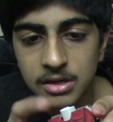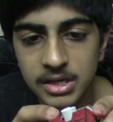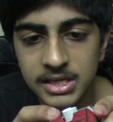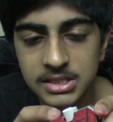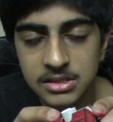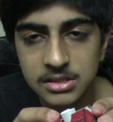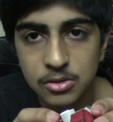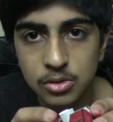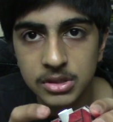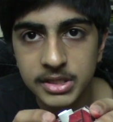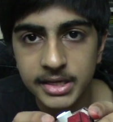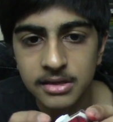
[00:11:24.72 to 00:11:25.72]
insert the
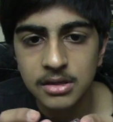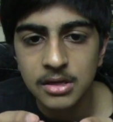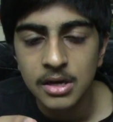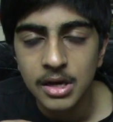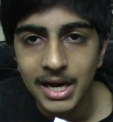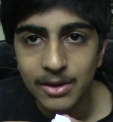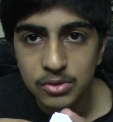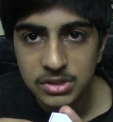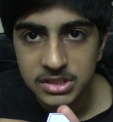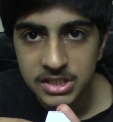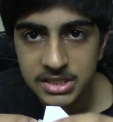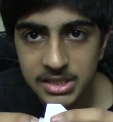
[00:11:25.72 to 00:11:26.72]
whole thing, I would
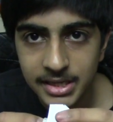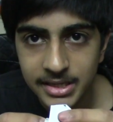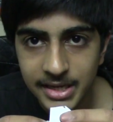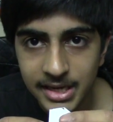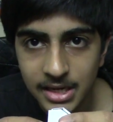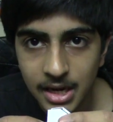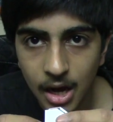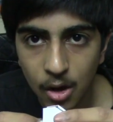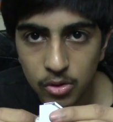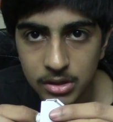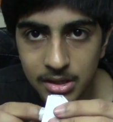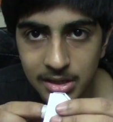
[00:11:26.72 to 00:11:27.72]
suggest like take it
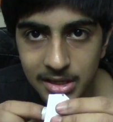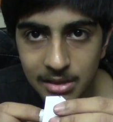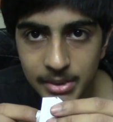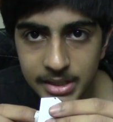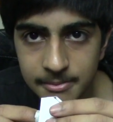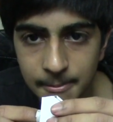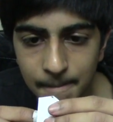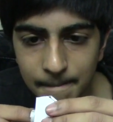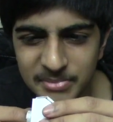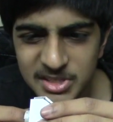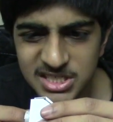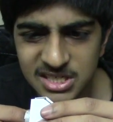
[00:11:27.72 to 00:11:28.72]
out a little bit,
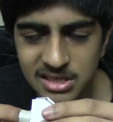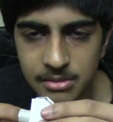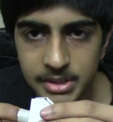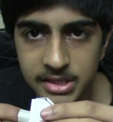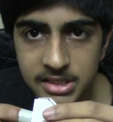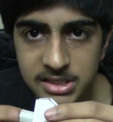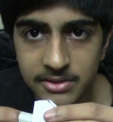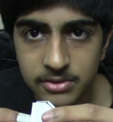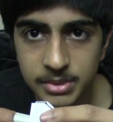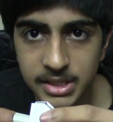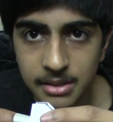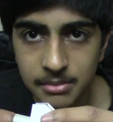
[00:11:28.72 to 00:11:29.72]
just a little bit, doesn't have to
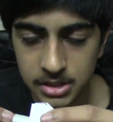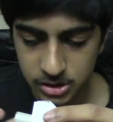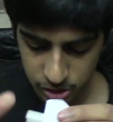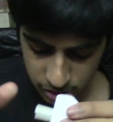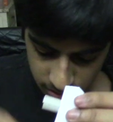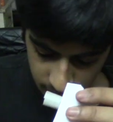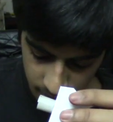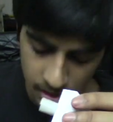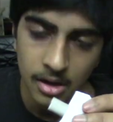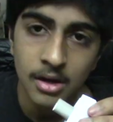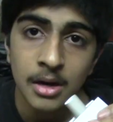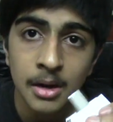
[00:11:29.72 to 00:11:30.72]
be that much.
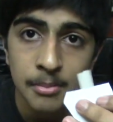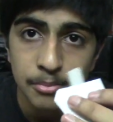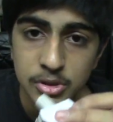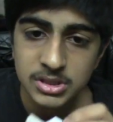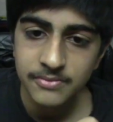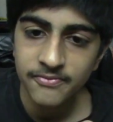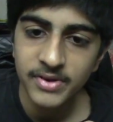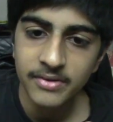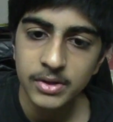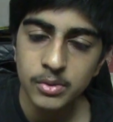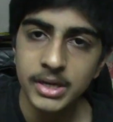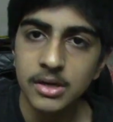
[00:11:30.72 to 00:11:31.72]
Put some
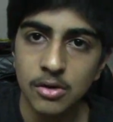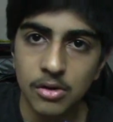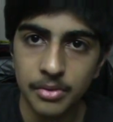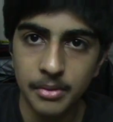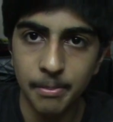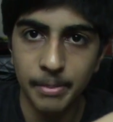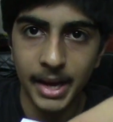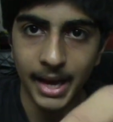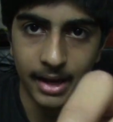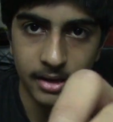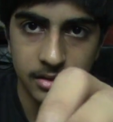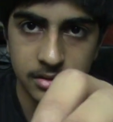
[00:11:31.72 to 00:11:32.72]
Fevikwik on the
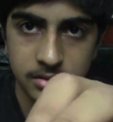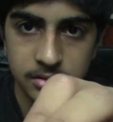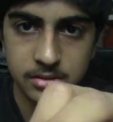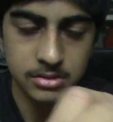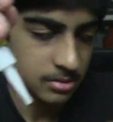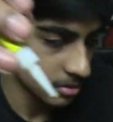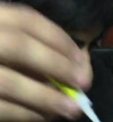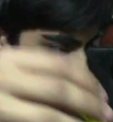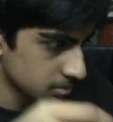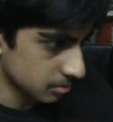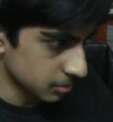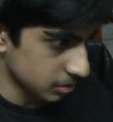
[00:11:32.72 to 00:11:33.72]
back.
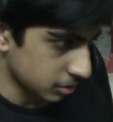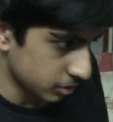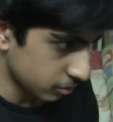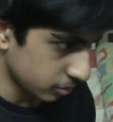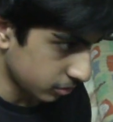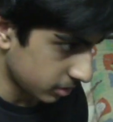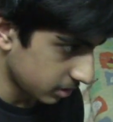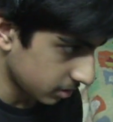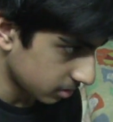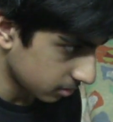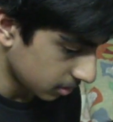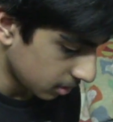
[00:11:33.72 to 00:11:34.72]
So I'm going to show you
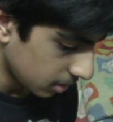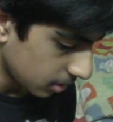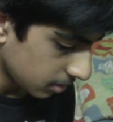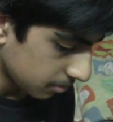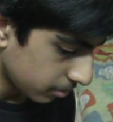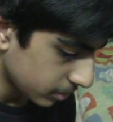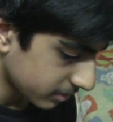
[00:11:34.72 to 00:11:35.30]
here. Put